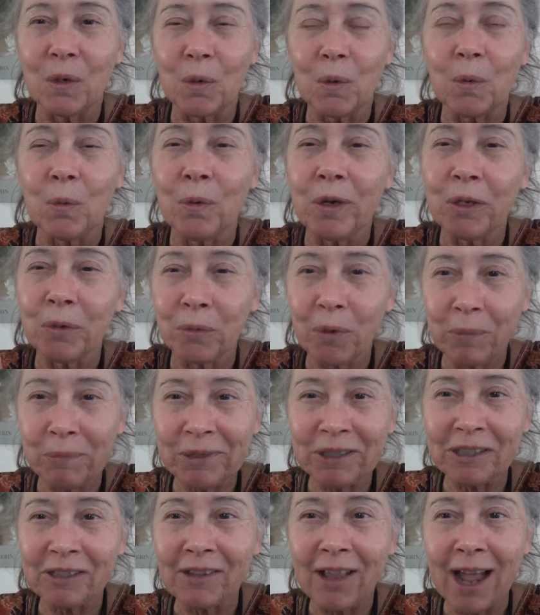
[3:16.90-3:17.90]
When a
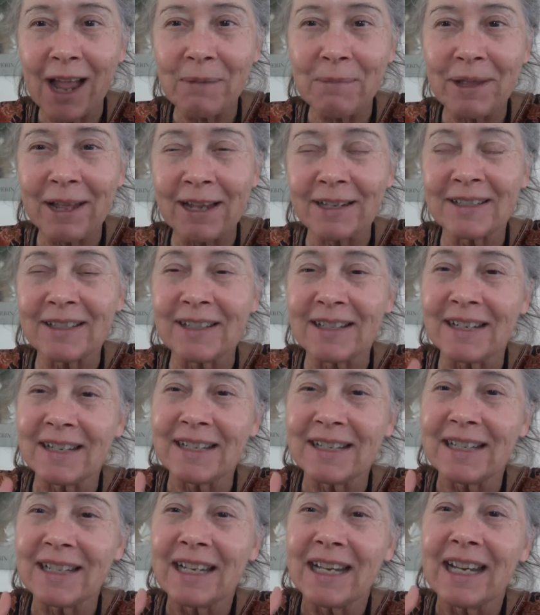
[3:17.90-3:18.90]
woman
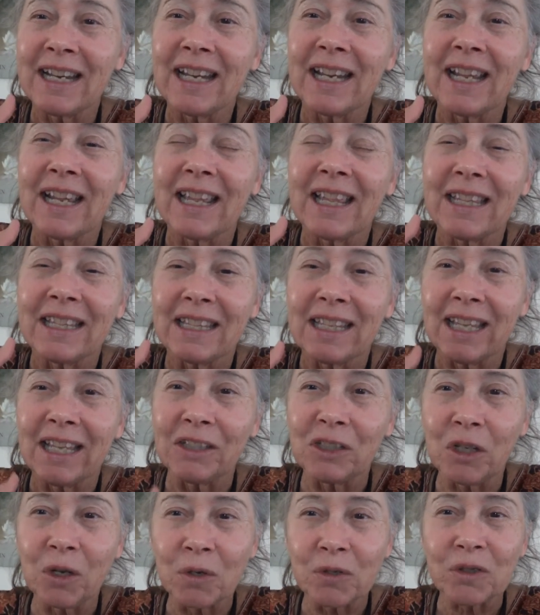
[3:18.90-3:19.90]
climaxes,
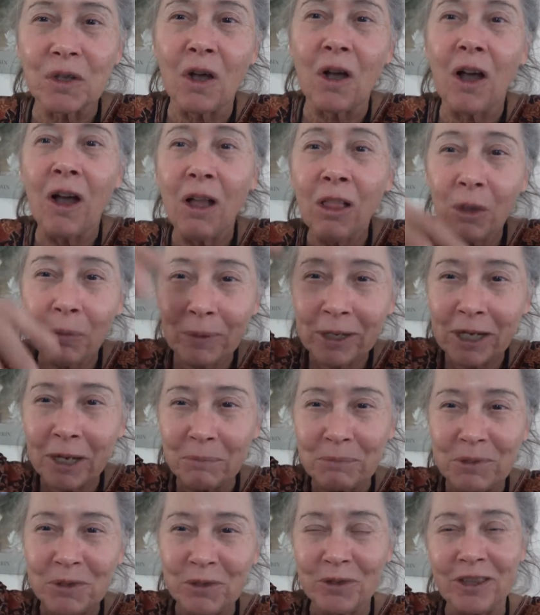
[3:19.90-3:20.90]
it goes all the way
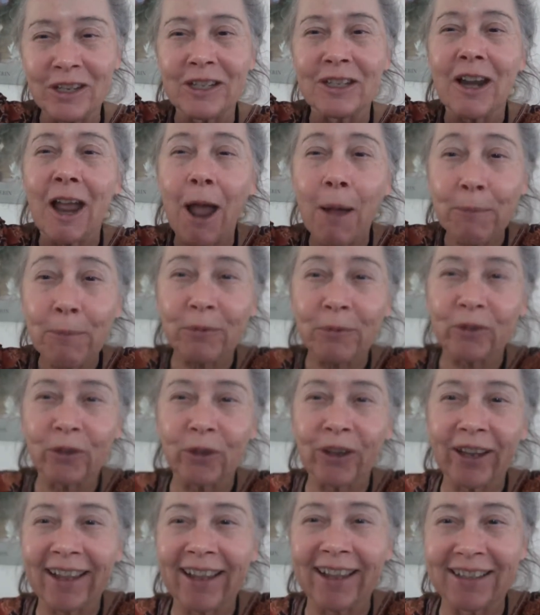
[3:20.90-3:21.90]
up to the top of her
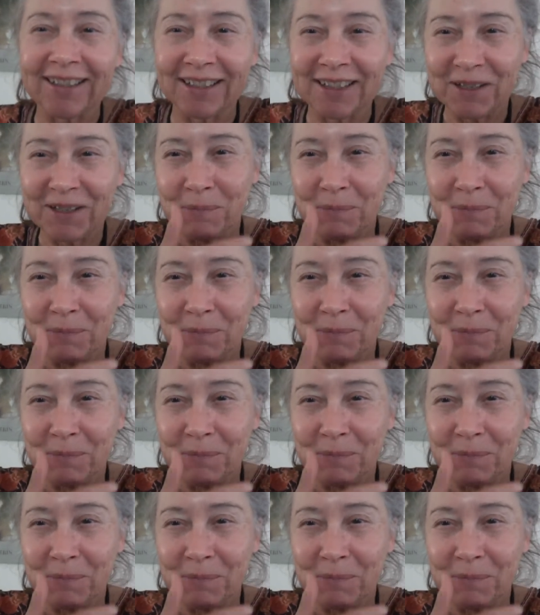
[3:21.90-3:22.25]
head.